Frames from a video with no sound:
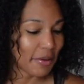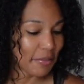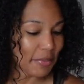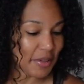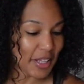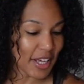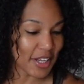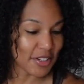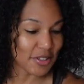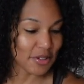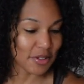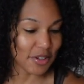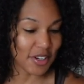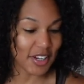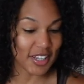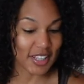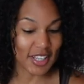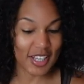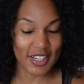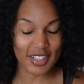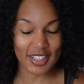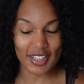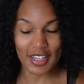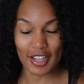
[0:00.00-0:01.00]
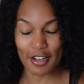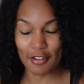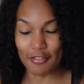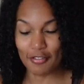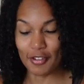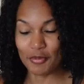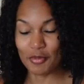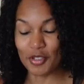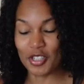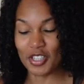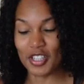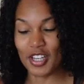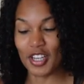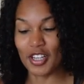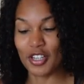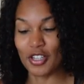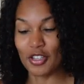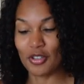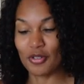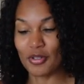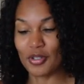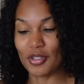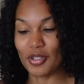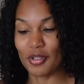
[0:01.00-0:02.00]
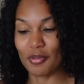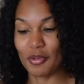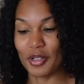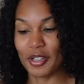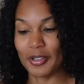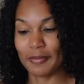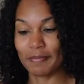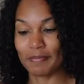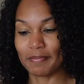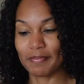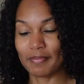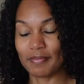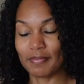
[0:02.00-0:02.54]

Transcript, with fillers: That's okay, that's life. I'm just getting used to it.